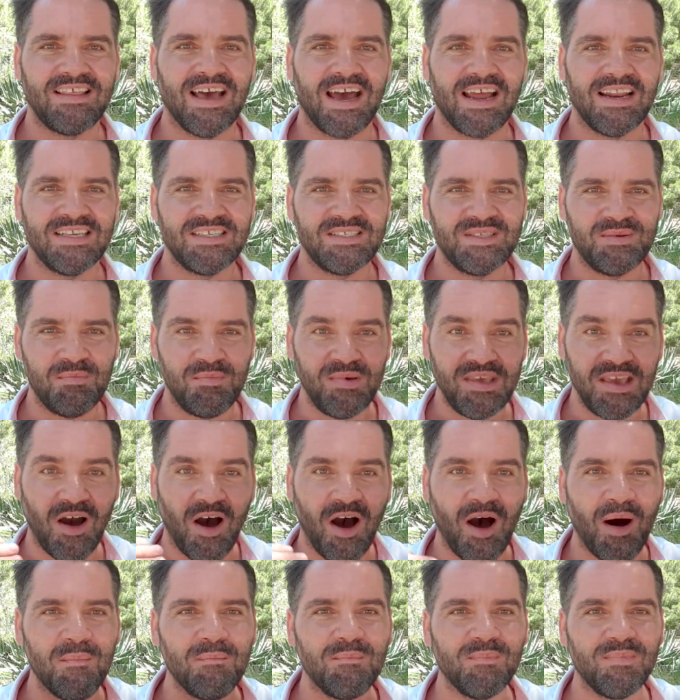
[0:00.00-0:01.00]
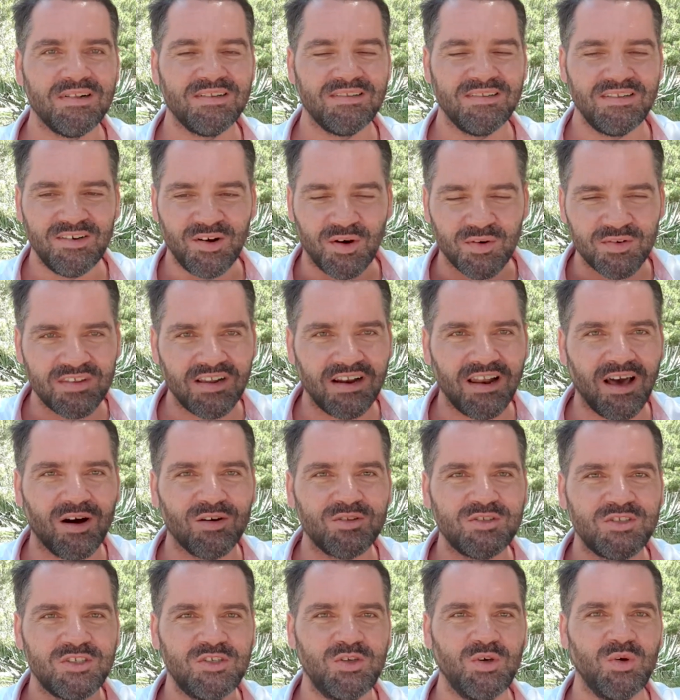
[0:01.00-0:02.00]
That is, be humble, go the
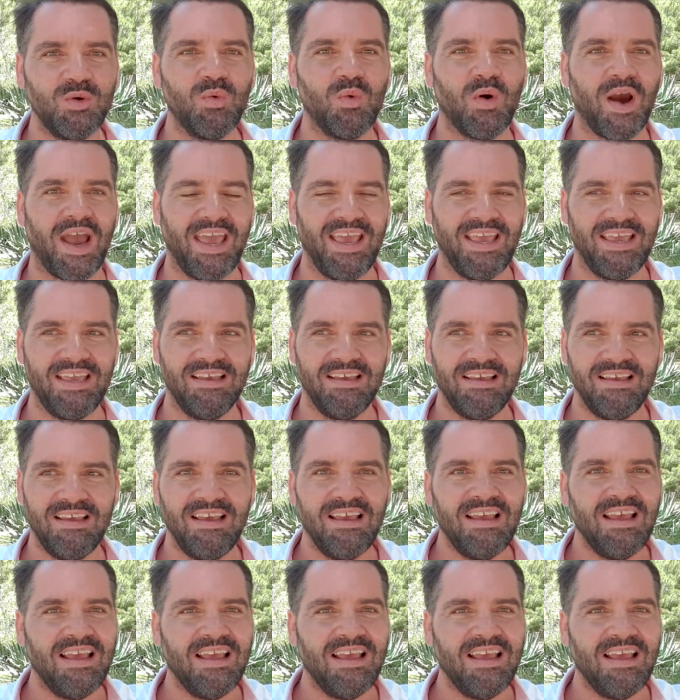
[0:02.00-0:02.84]
Lao Tzu way.